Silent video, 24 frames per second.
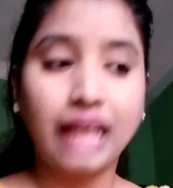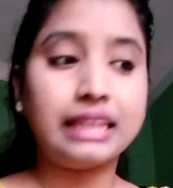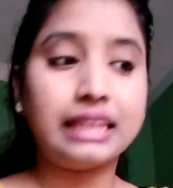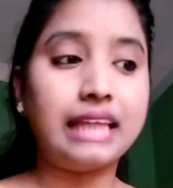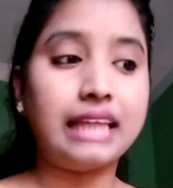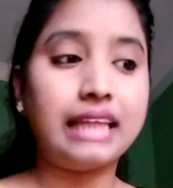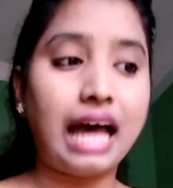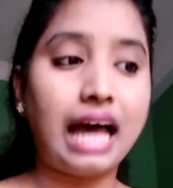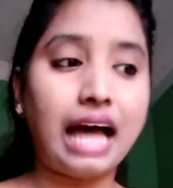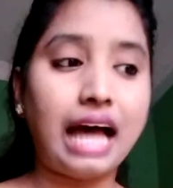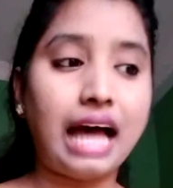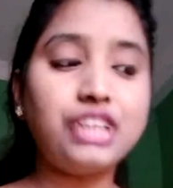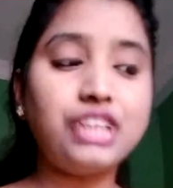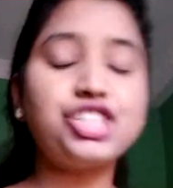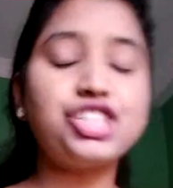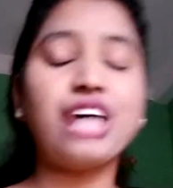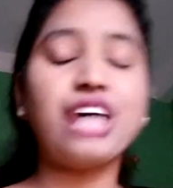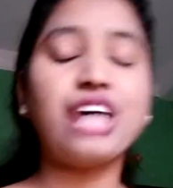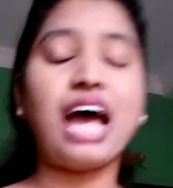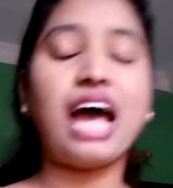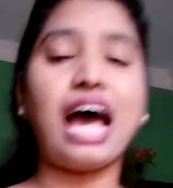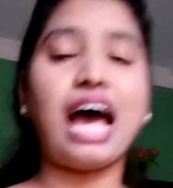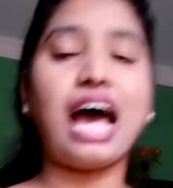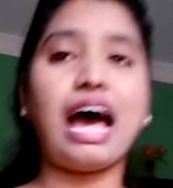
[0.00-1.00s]
that
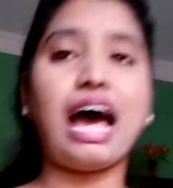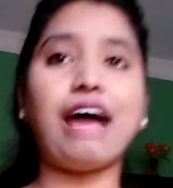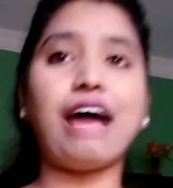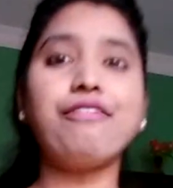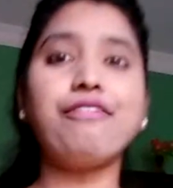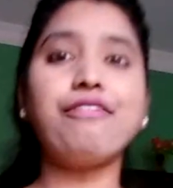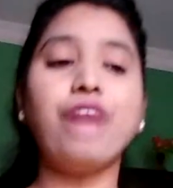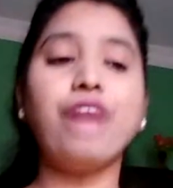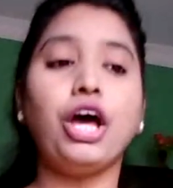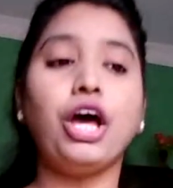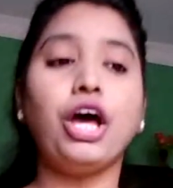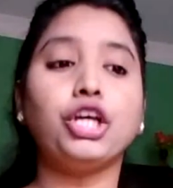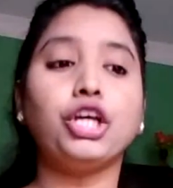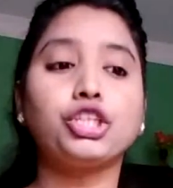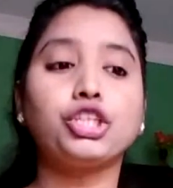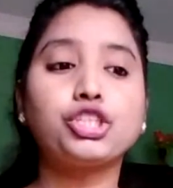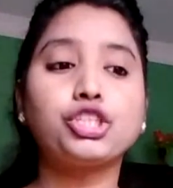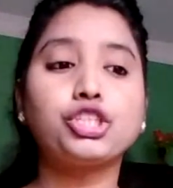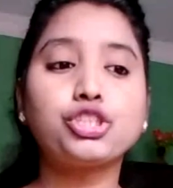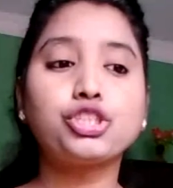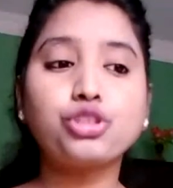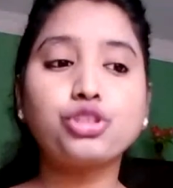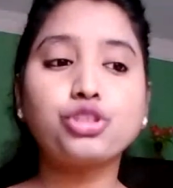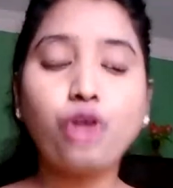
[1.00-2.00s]
have
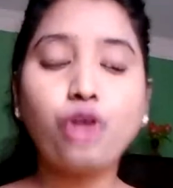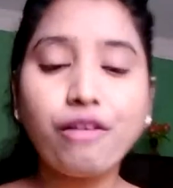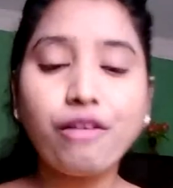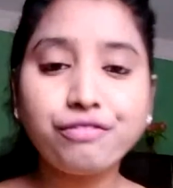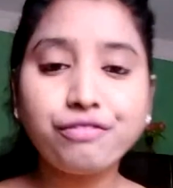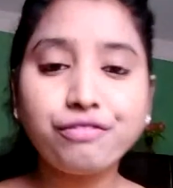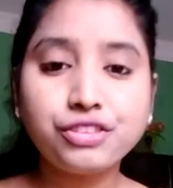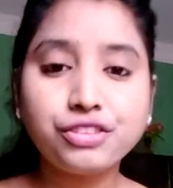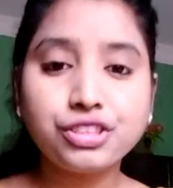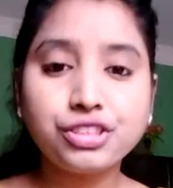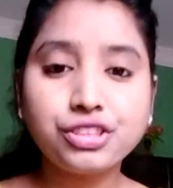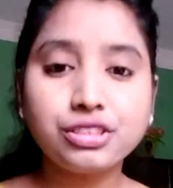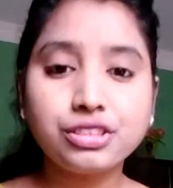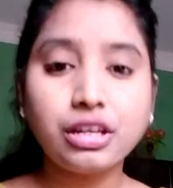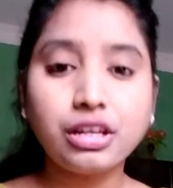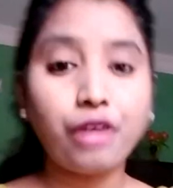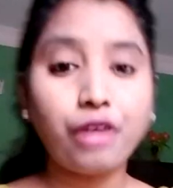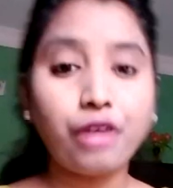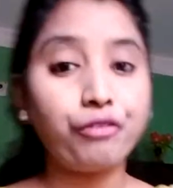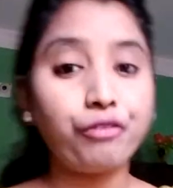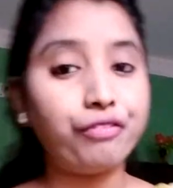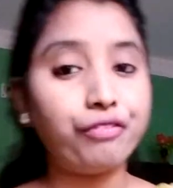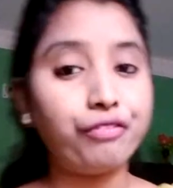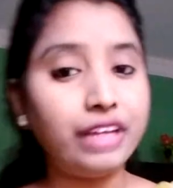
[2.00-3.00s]
soft,
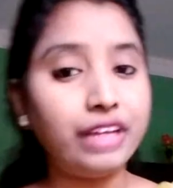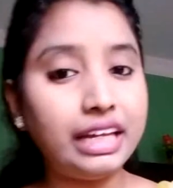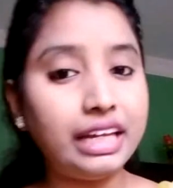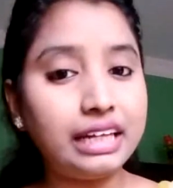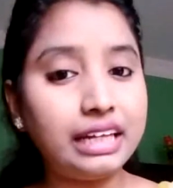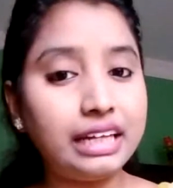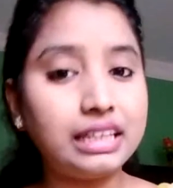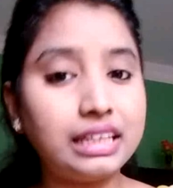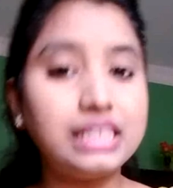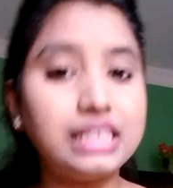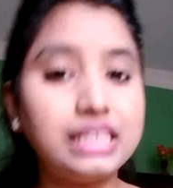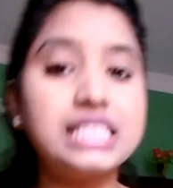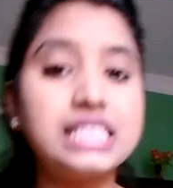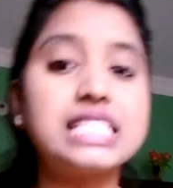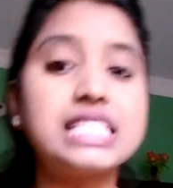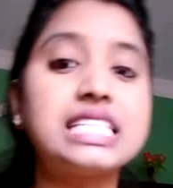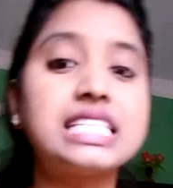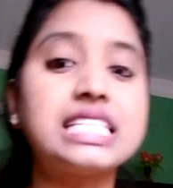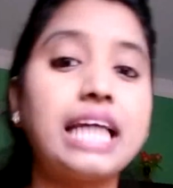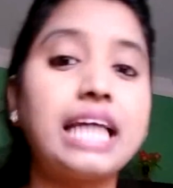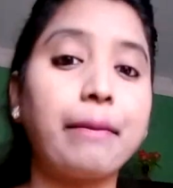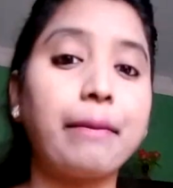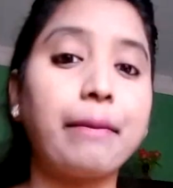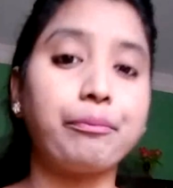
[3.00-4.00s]
weak
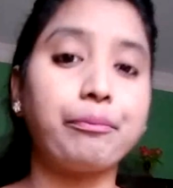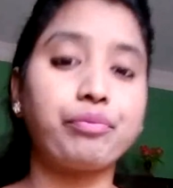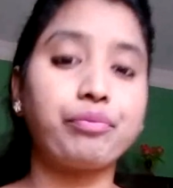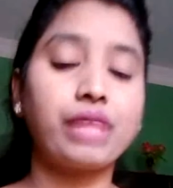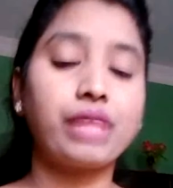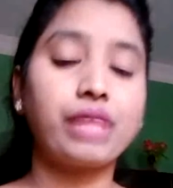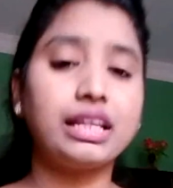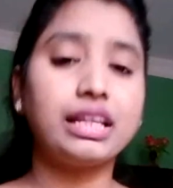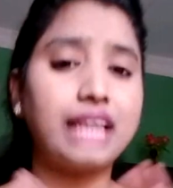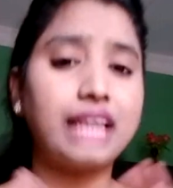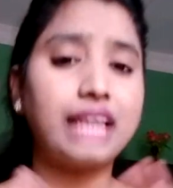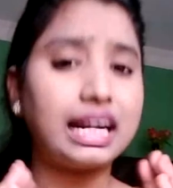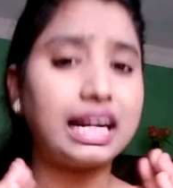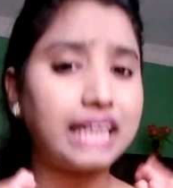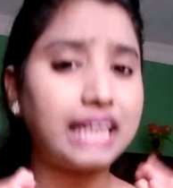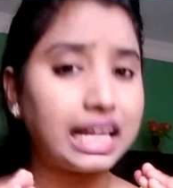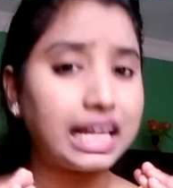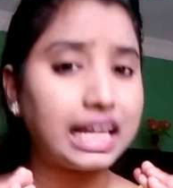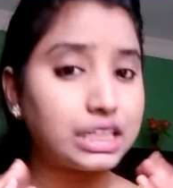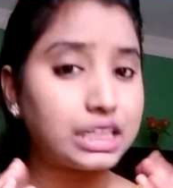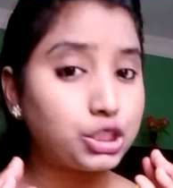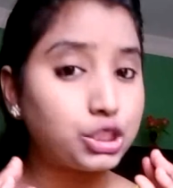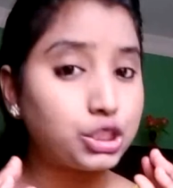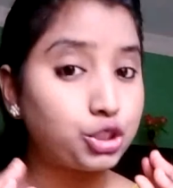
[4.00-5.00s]
stem. That
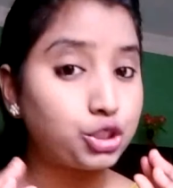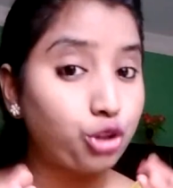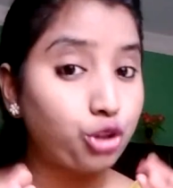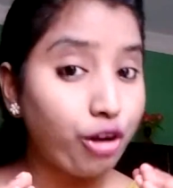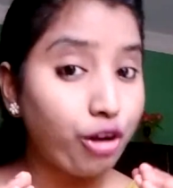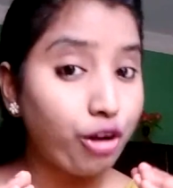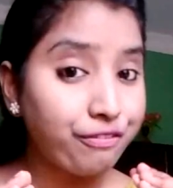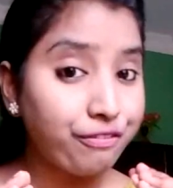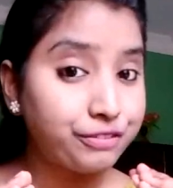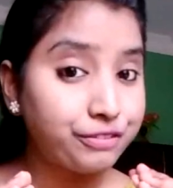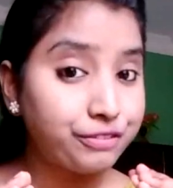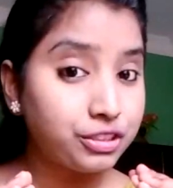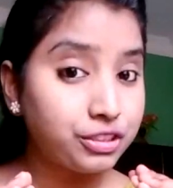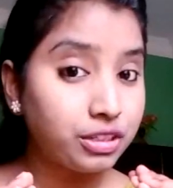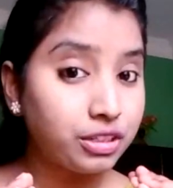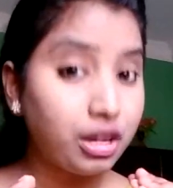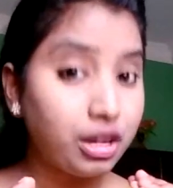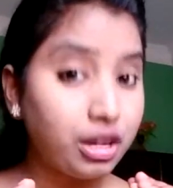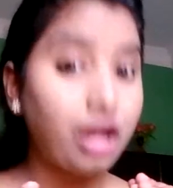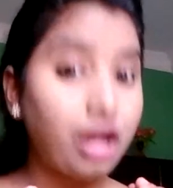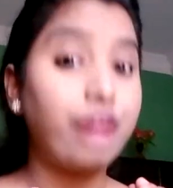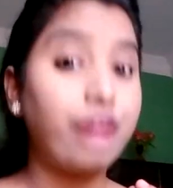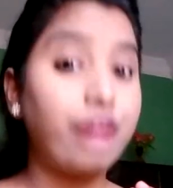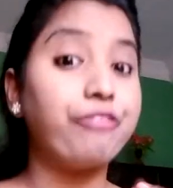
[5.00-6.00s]
has soft,
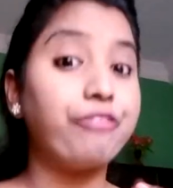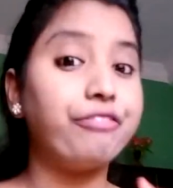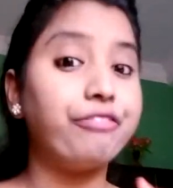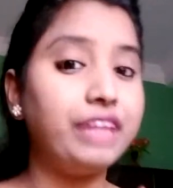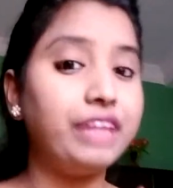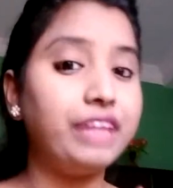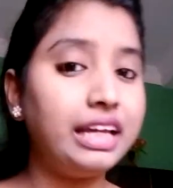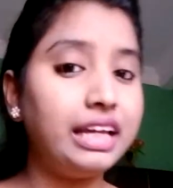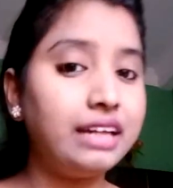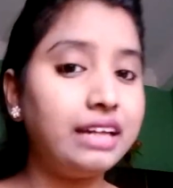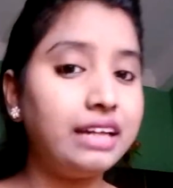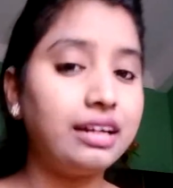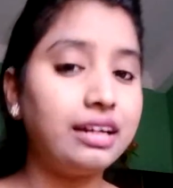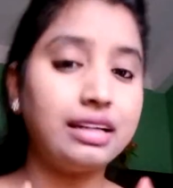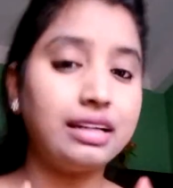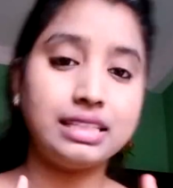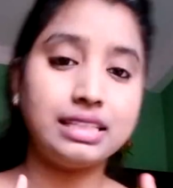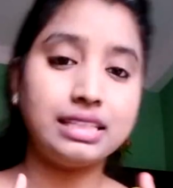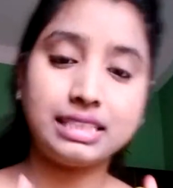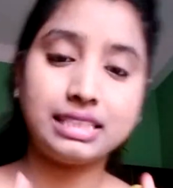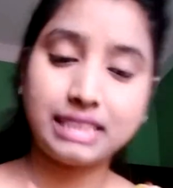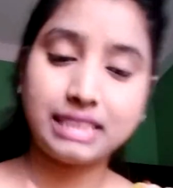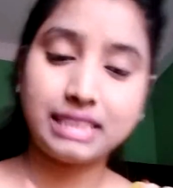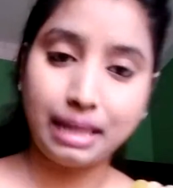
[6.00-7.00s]
weak
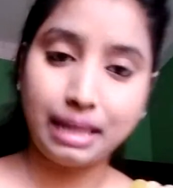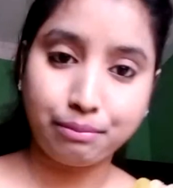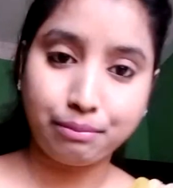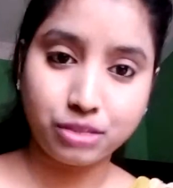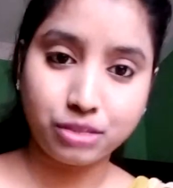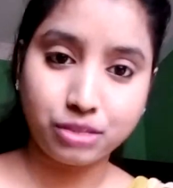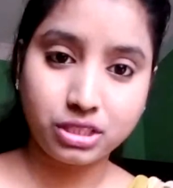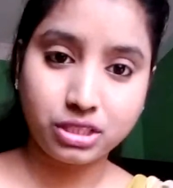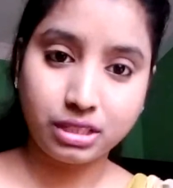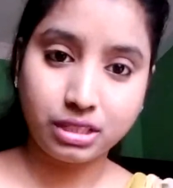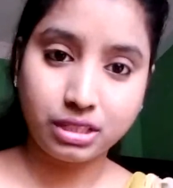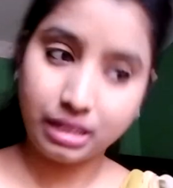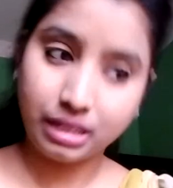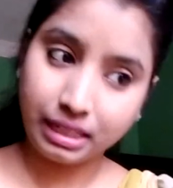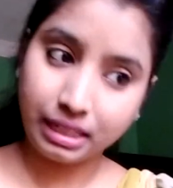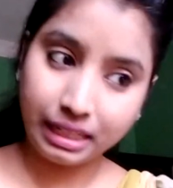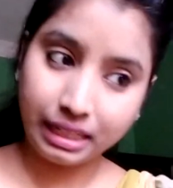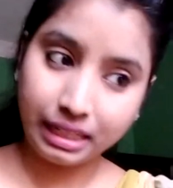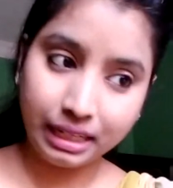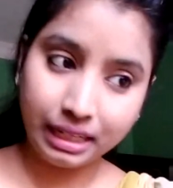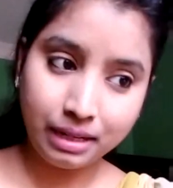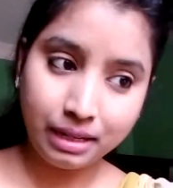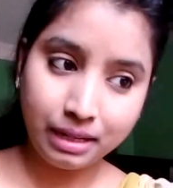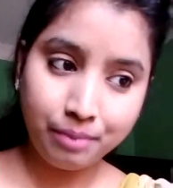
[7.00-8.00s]
stems.
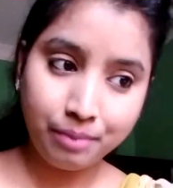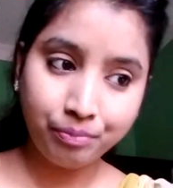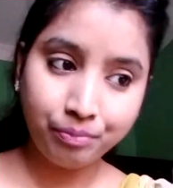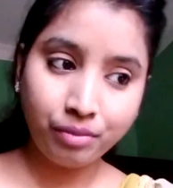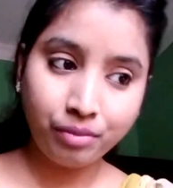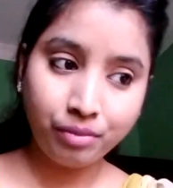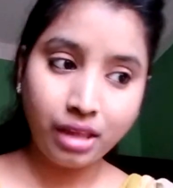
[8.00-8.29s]
Clear?